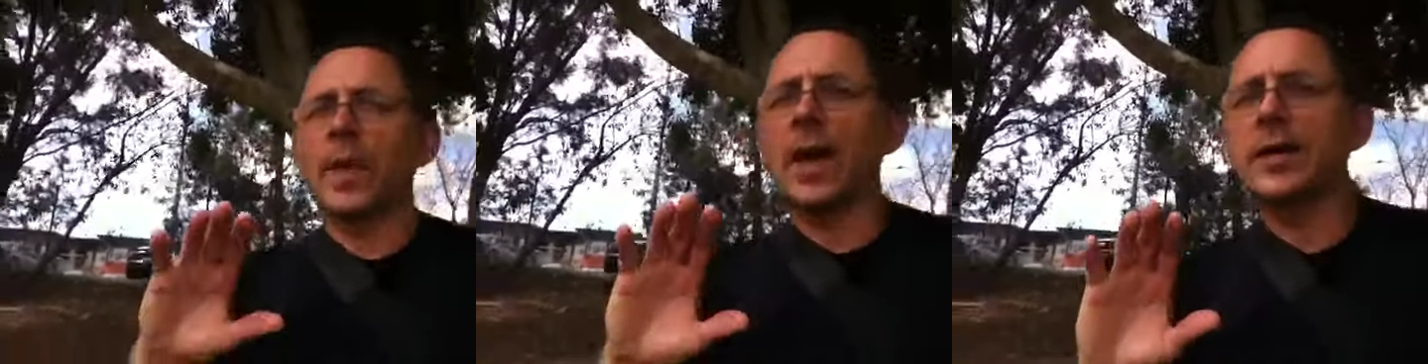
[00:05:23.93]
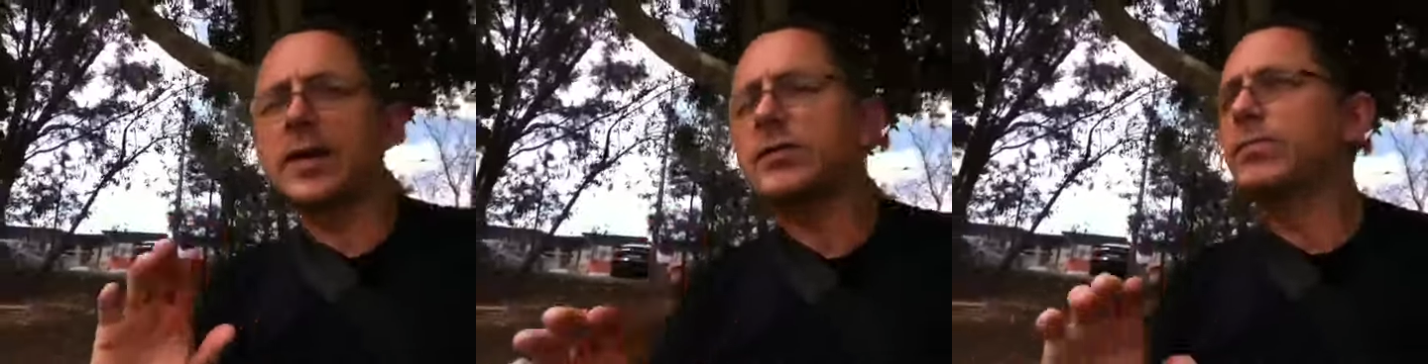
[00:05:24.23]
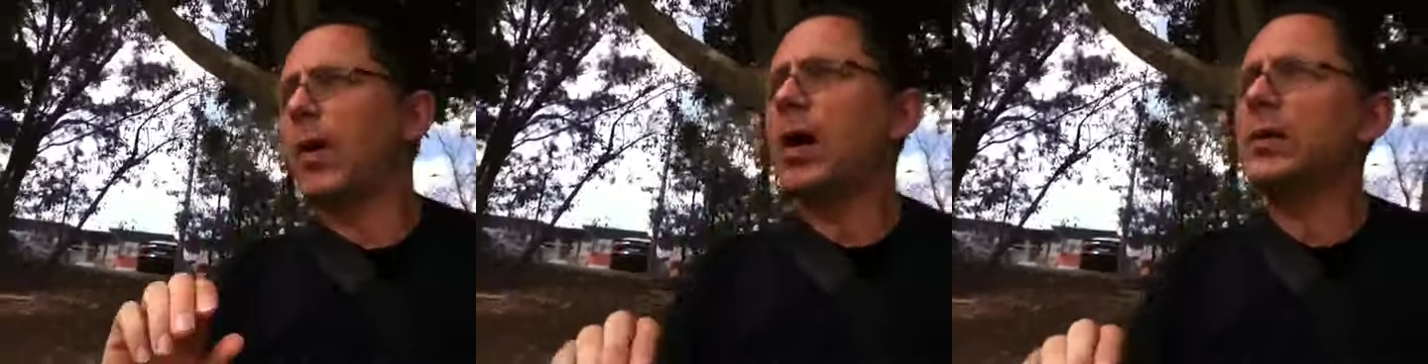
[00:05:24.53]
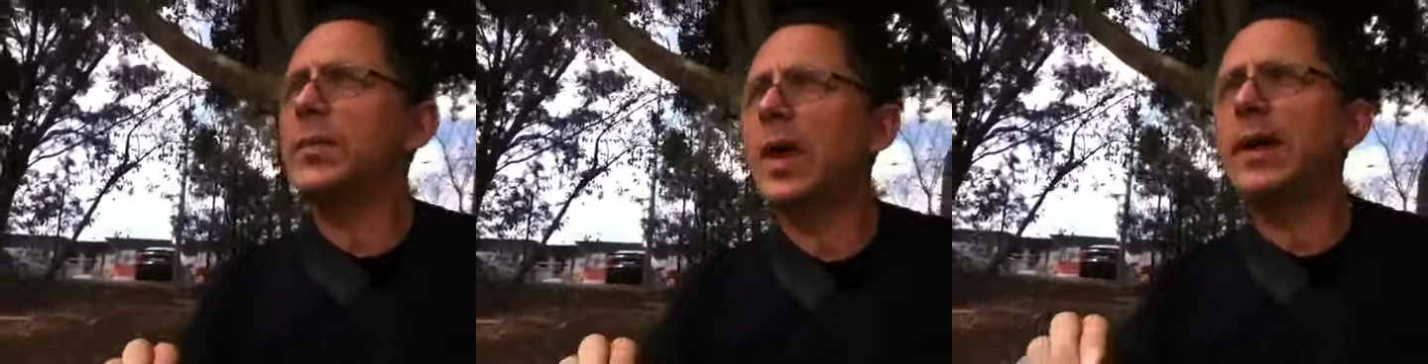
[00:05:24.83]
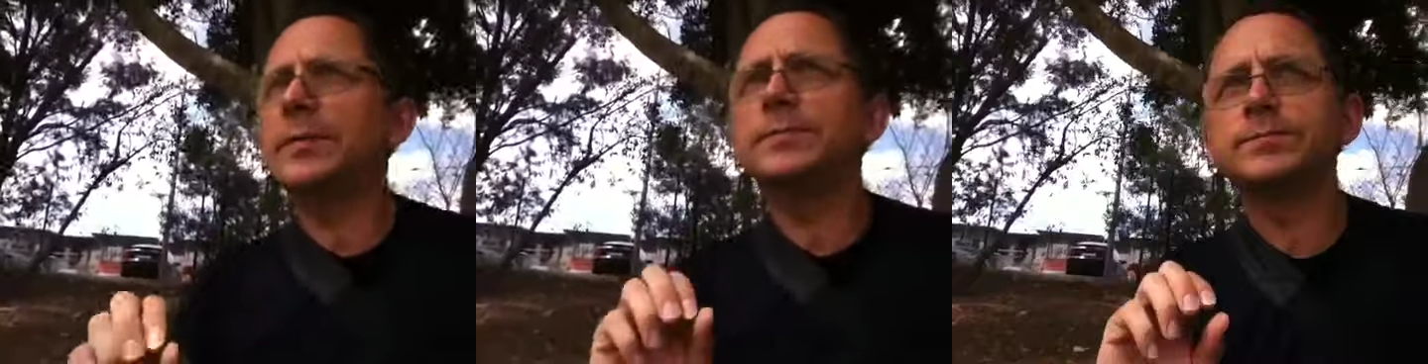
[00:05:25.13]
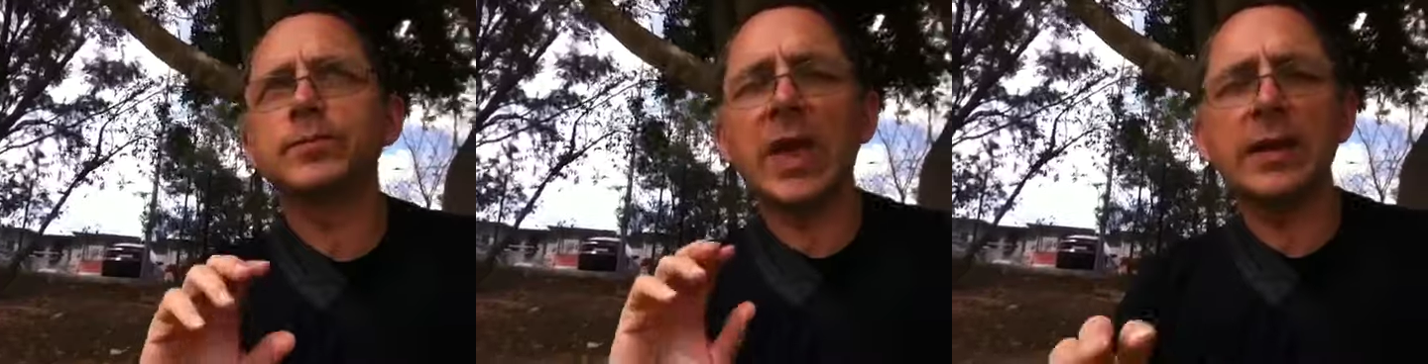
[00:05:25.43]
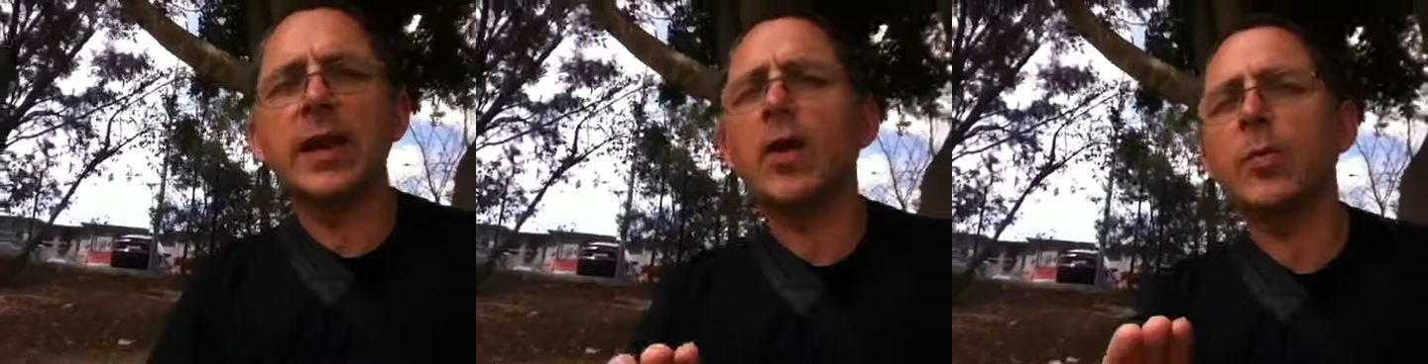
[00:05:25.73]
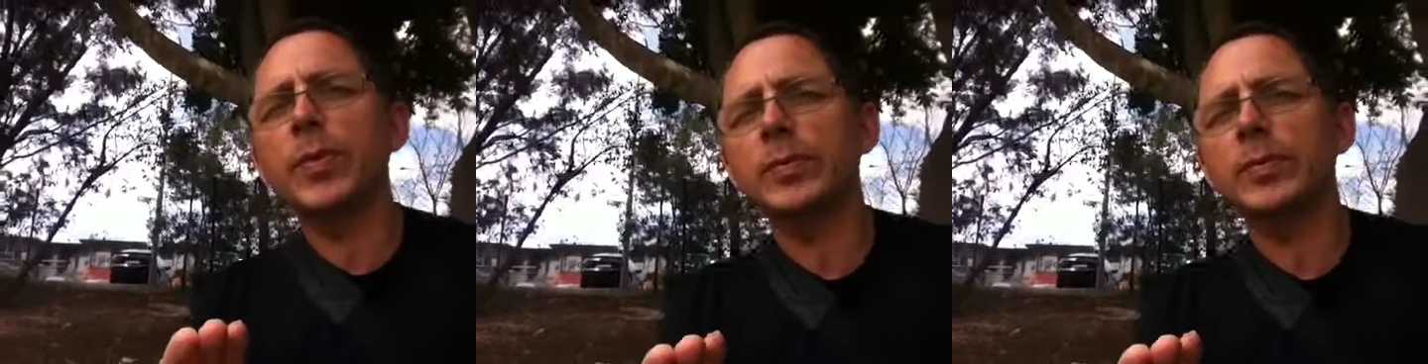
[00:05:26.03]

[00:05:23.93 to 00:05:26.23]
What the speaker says: I guess bottom line, get help.